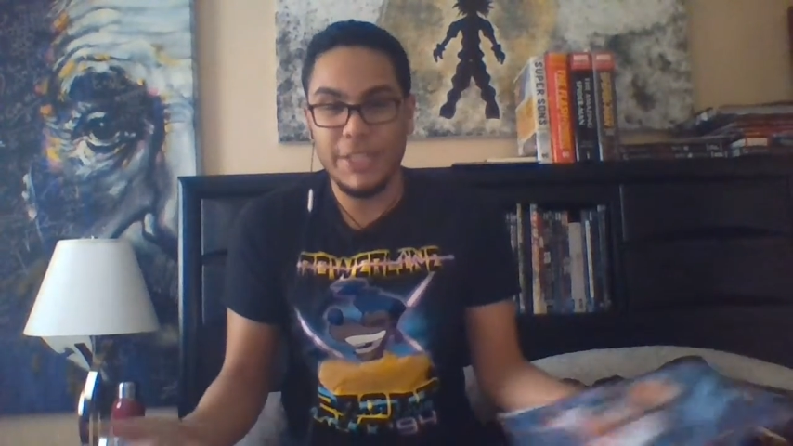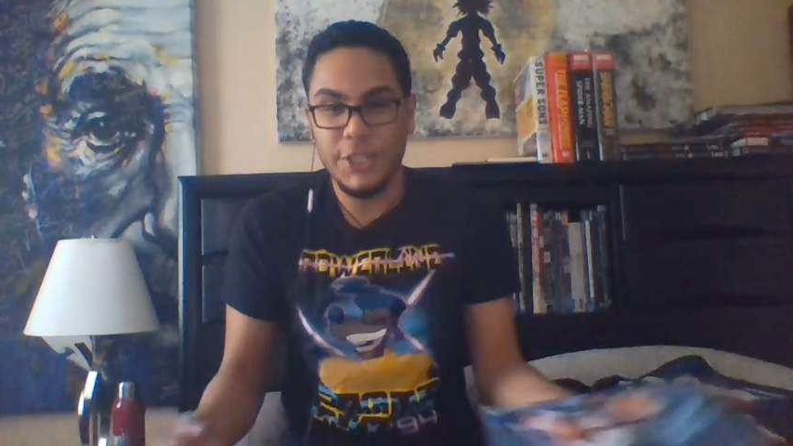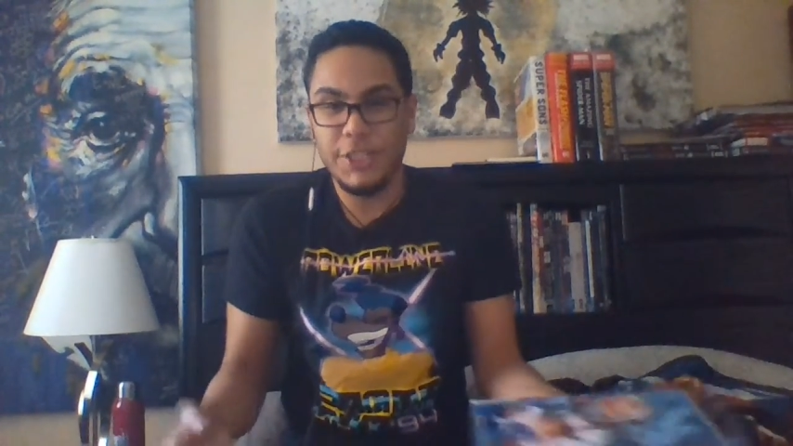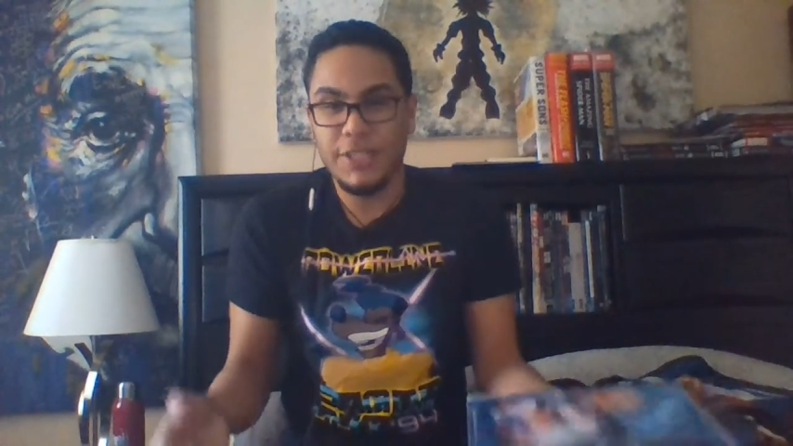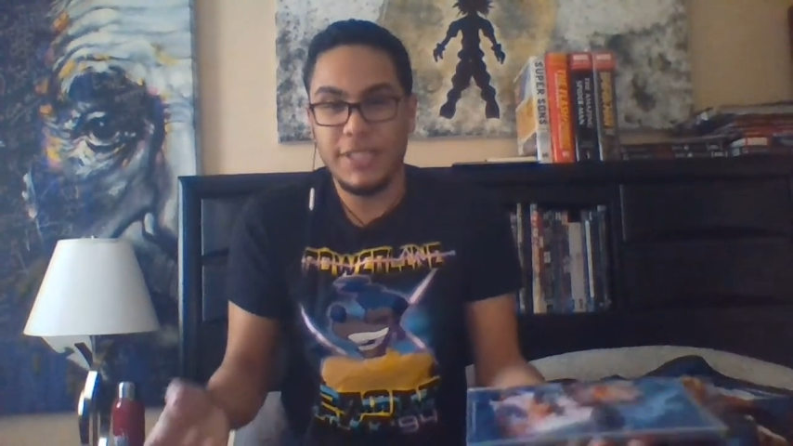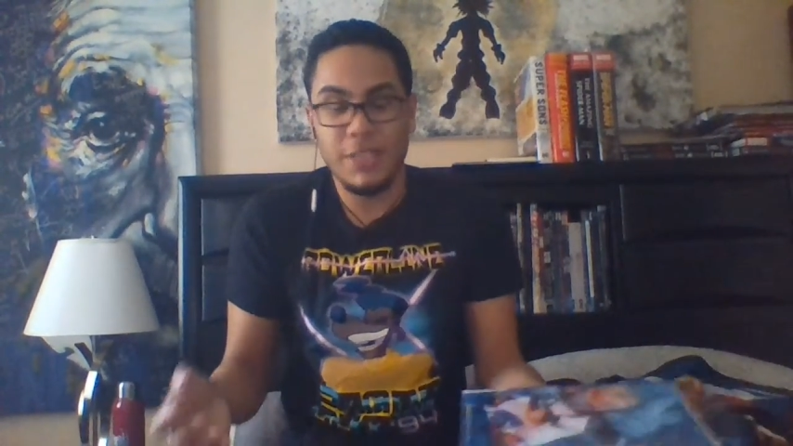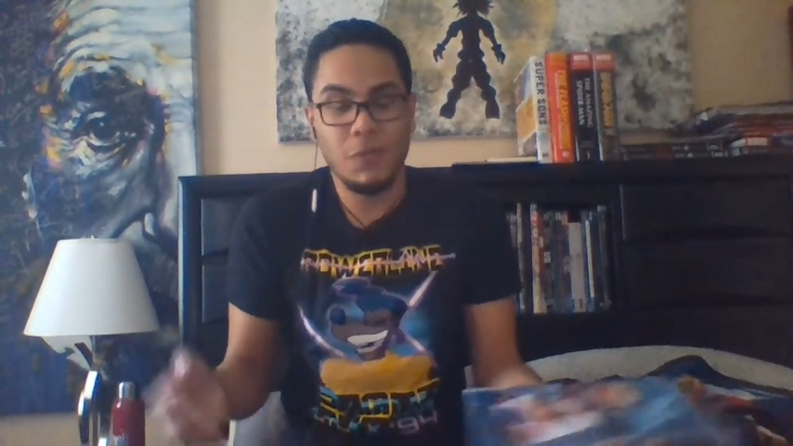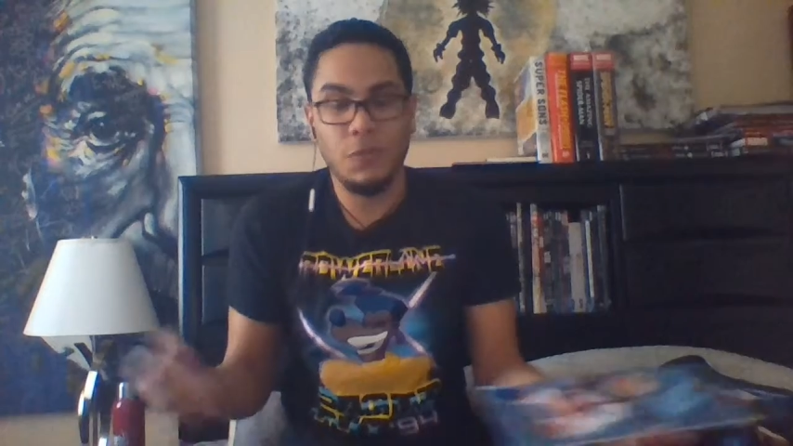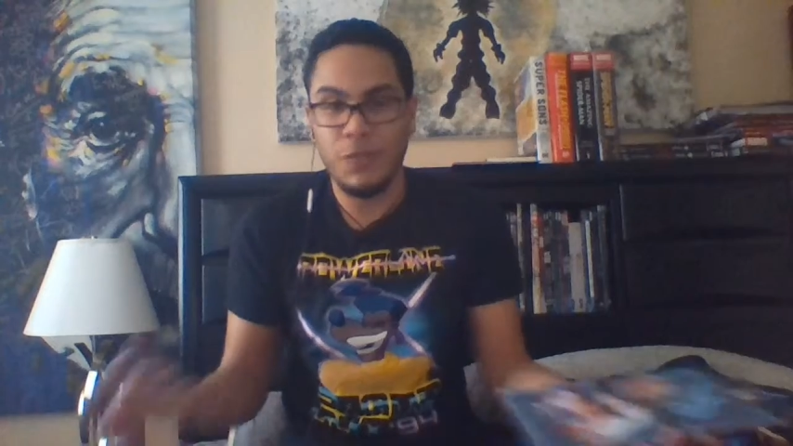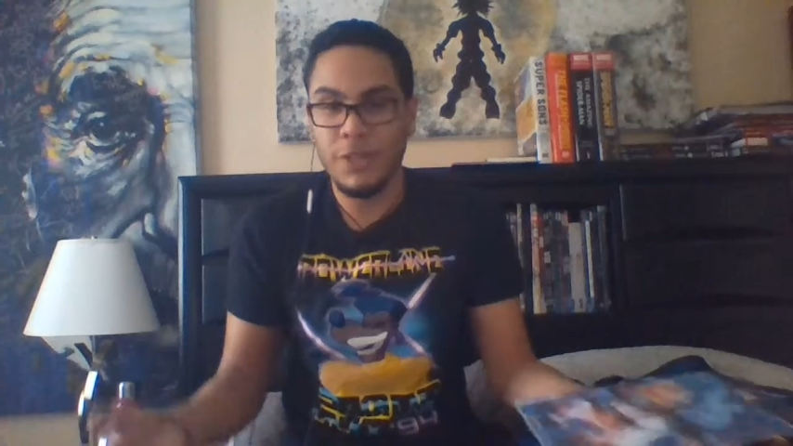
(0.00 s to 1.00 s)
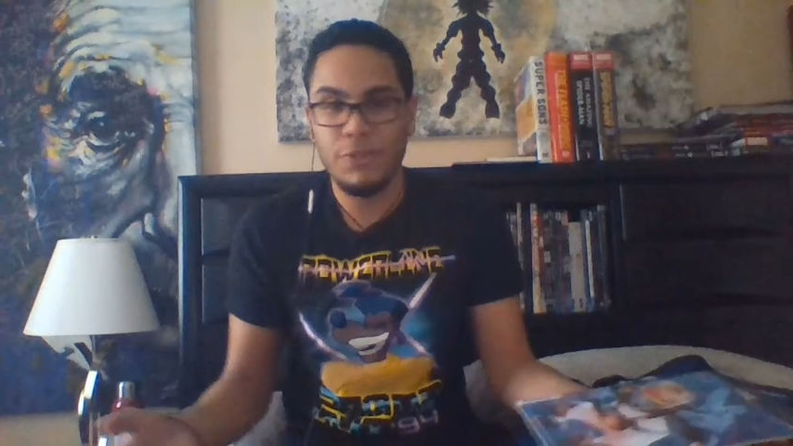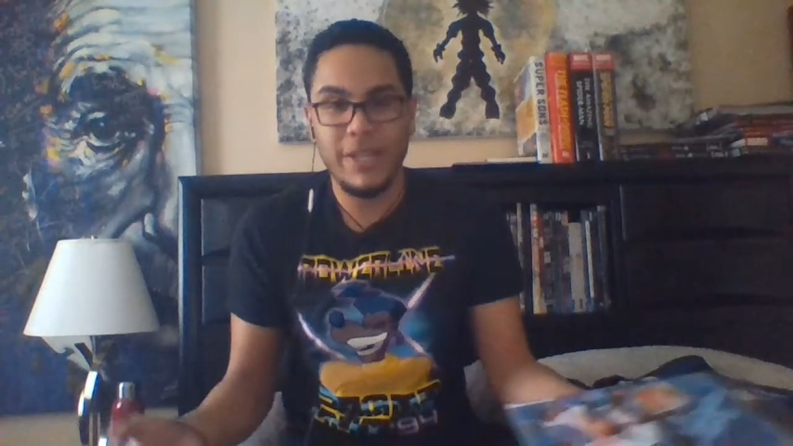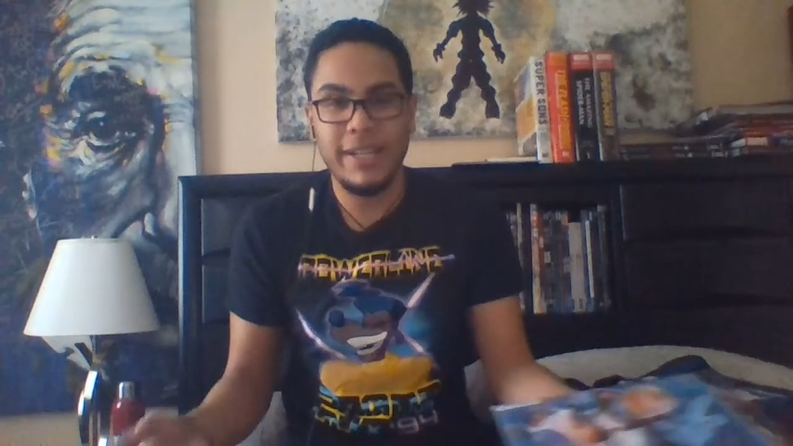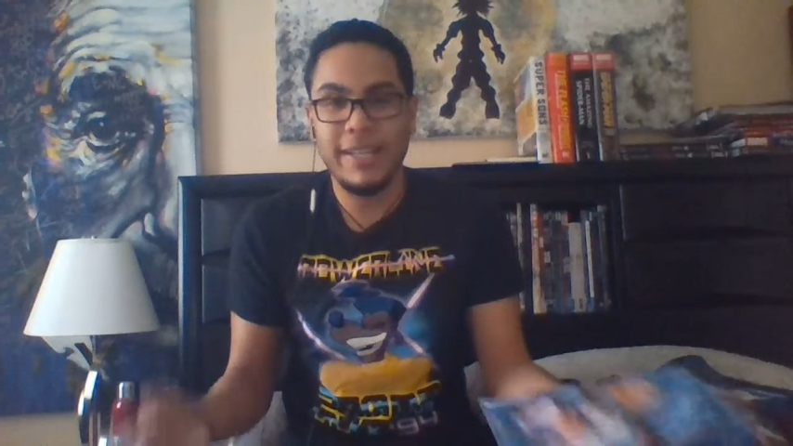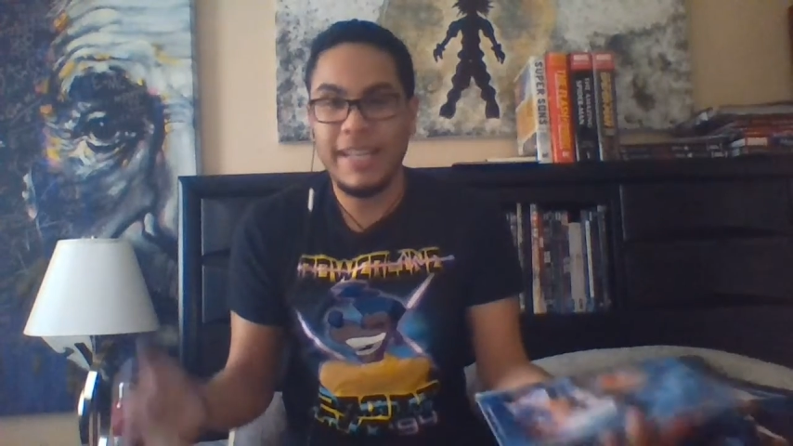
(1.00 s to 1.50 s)
and she just is
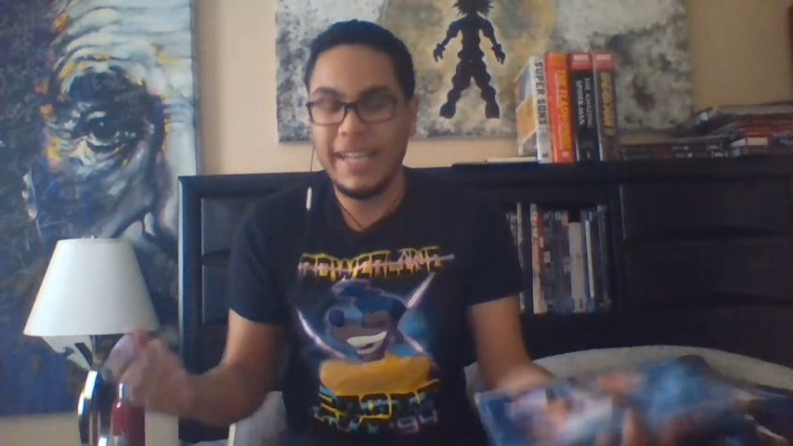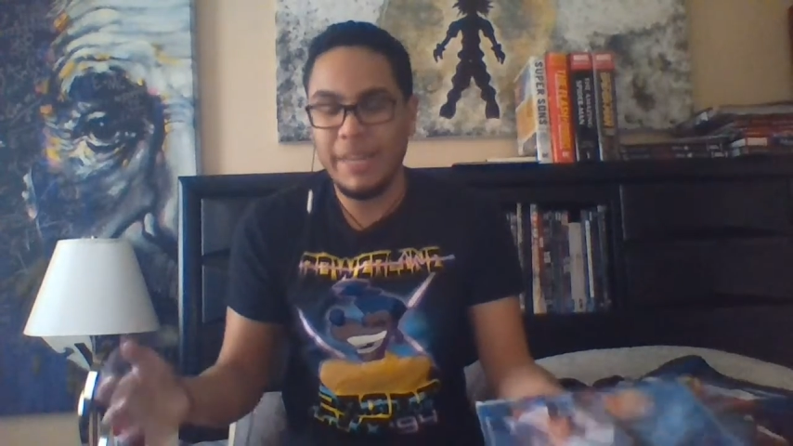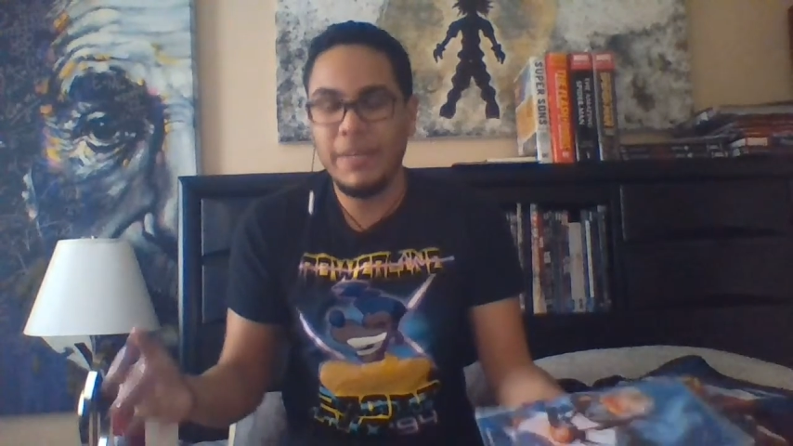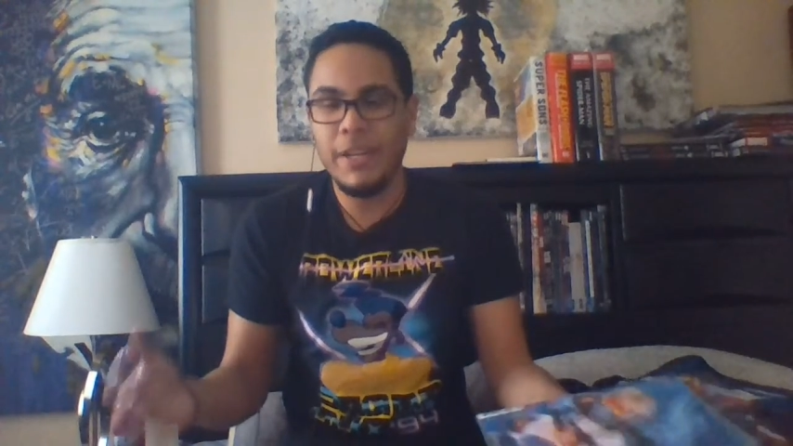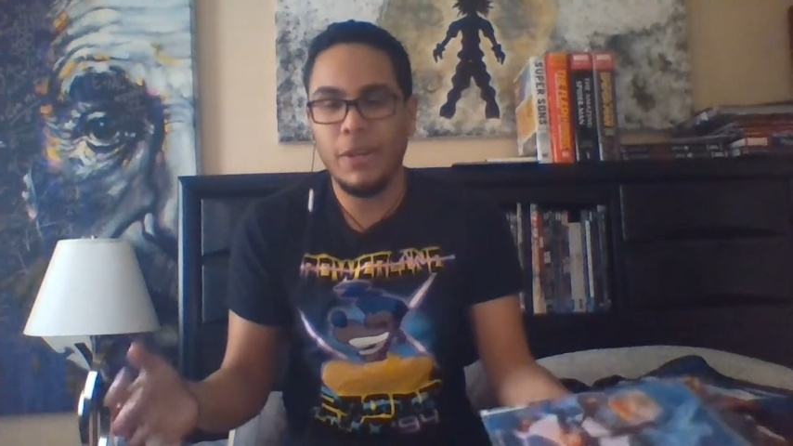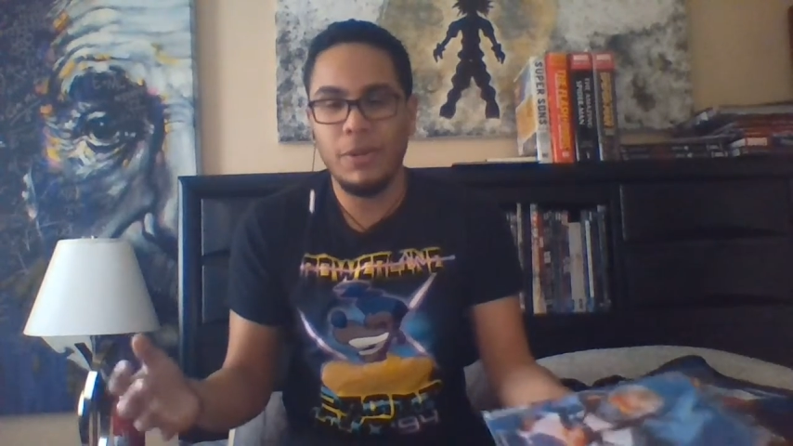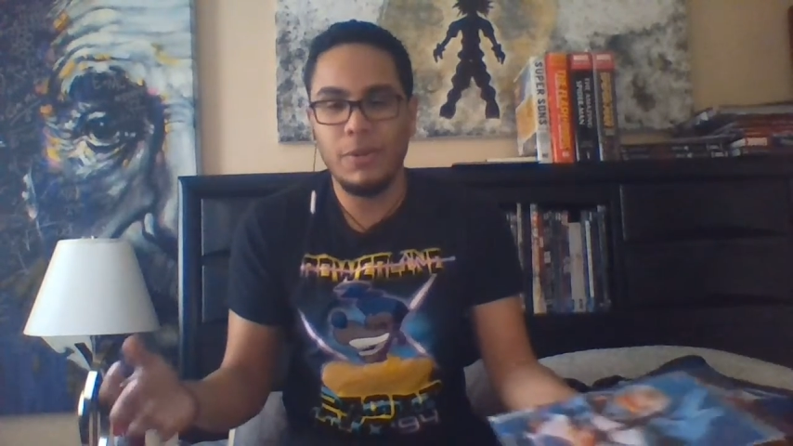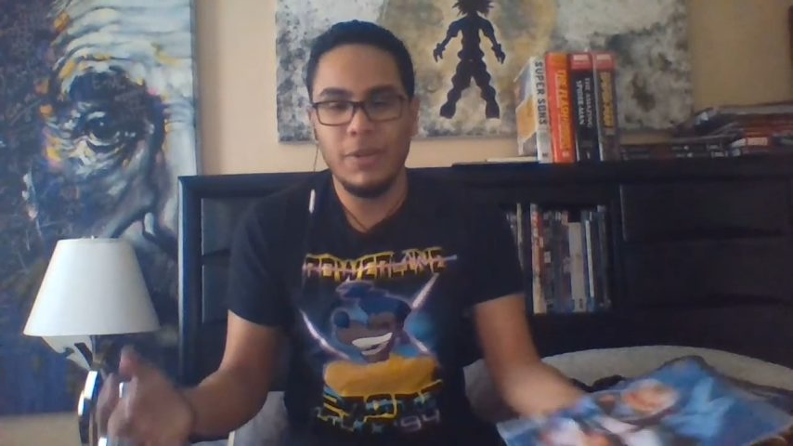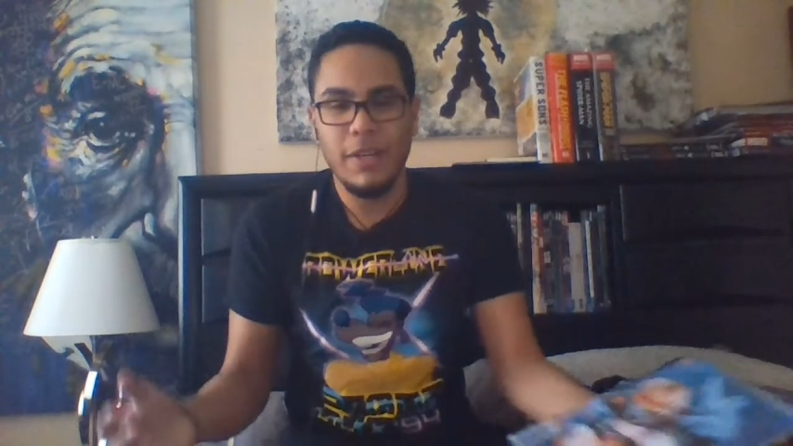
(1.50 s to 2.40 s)
frustrated. And Emiko